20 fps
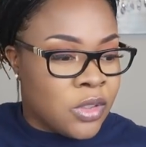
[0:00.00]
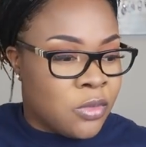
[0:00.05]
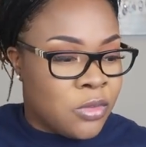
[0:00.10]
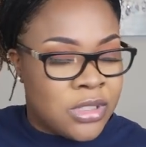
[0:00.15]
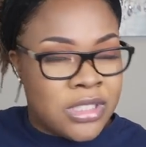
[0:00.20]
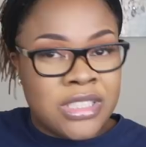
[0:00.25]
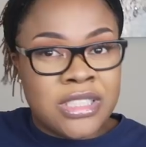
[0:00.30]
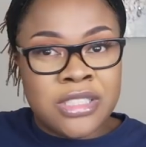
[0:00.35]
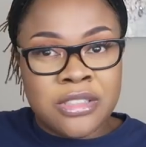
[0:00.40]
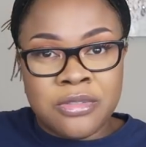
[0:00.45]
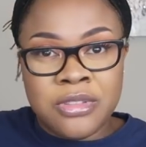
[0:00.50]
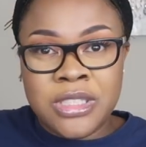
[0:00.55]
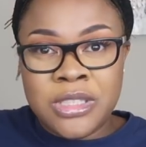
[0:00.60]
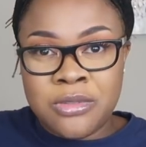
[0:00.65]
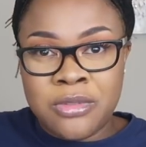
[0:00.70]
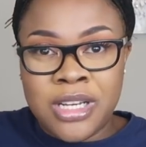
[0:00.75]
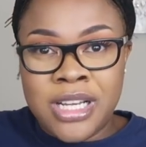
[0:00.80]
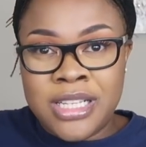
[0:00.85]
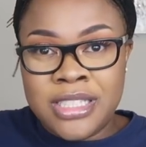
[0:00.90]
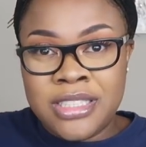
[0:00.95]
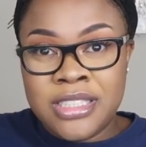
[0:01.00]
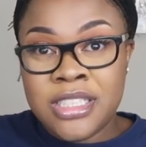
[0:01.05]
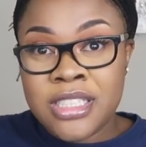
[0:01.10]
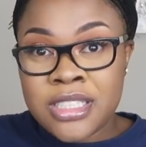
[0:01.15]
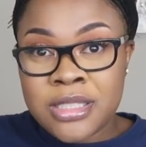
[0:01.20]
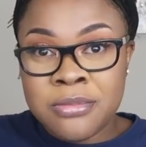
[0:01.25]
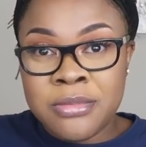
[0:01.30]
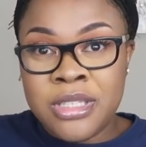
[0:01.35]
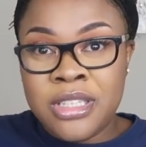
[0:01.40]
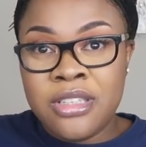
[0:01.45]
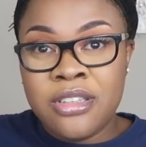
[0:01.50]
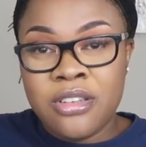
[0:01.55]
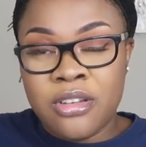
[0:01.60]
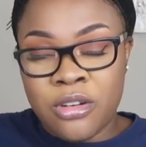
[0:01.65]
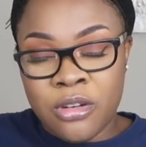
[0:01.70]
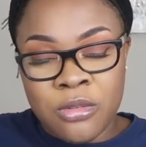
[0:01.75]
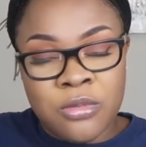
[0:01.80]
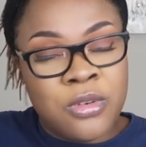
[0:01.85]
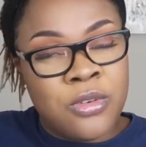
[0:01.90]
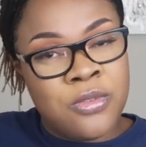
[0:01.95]
which is the reason why it took me
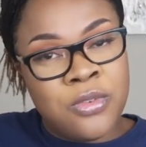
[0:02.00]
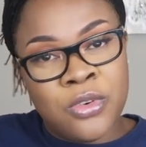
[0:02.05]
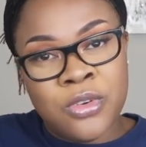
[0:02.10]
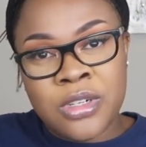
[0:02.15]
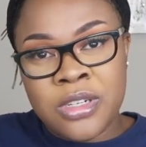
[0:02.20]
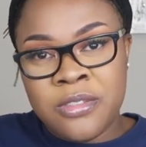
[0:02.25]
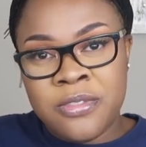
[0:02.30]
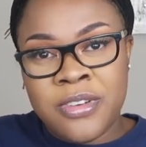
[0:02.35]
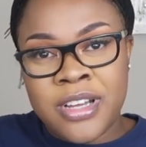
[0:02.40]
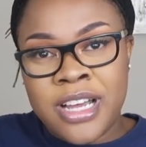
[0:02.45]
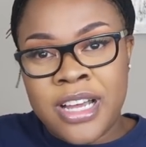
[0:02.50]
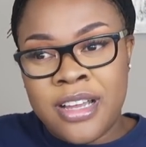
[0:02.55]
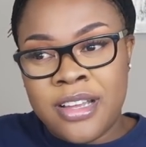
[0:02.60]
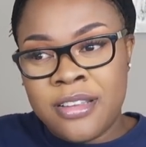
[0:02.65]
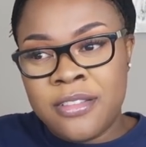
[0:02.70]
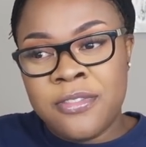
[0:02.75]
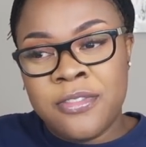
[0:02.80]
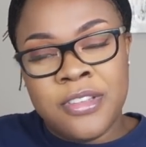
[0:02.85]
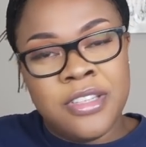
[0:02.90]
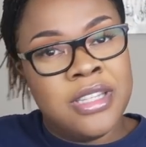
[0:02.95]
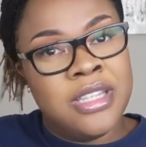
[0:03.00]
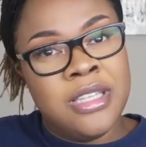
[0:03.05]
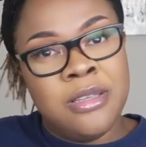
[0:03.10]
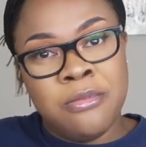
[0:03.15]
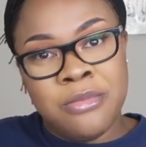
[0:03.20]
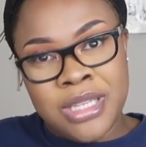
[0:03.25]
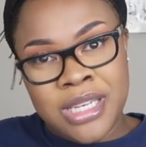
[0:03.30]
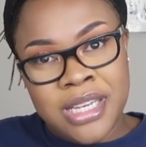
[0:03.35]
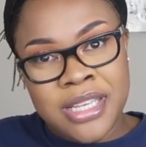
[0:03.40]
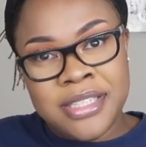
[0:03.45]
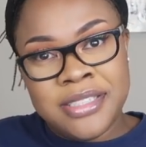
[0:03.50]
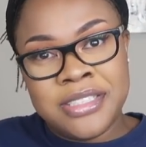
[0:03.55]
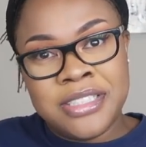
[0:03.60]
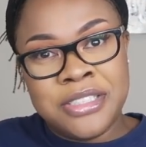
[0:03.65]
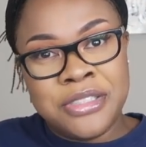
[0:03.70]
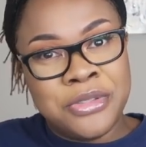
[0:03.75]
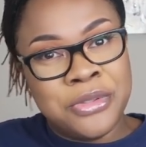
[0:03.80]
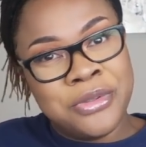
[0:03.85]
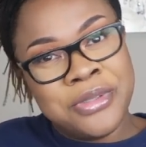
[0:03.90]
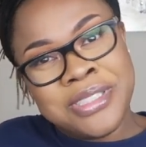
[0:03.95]
over forty-five, fifty minutes
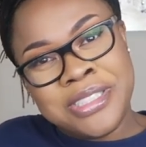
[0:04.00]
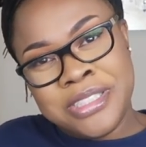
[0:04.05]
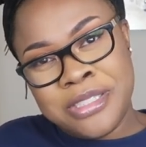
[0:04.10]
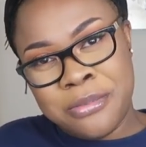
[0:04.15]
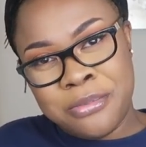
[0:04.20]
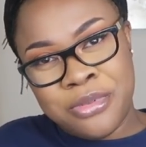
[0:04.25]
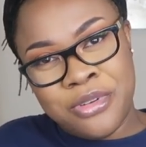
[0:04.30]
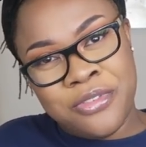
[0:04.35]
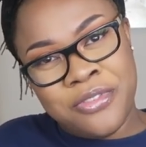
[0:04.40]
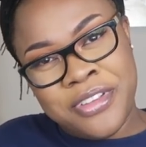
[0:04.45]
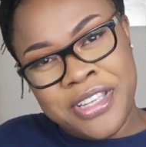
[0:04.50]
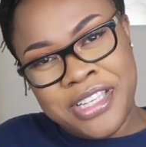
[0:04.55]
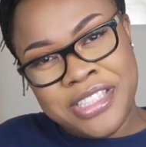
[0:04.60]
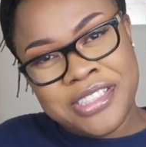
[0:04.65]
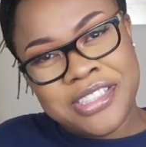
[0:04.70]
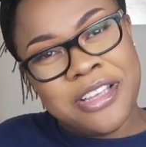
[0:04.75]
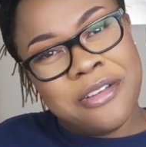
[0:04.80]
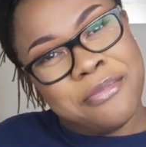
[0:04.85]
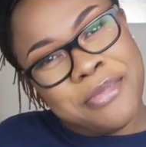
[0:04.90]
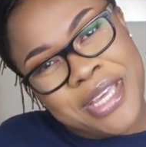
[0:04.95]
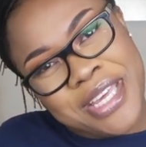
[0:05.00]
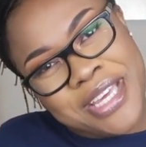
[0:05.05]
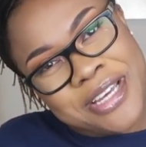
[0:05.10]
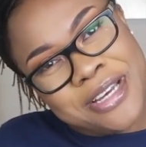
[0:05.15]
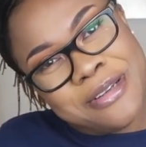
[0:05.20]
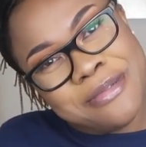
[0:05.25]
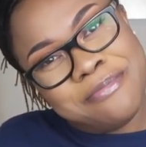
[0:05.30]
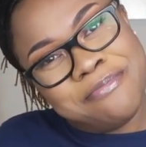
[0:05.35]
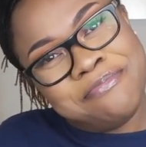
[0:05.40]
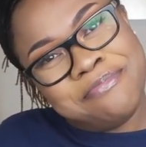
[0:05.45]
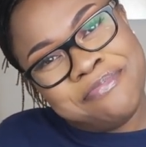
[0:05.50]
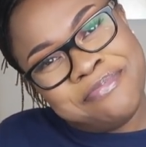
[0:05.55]
to do a simple face of makeup.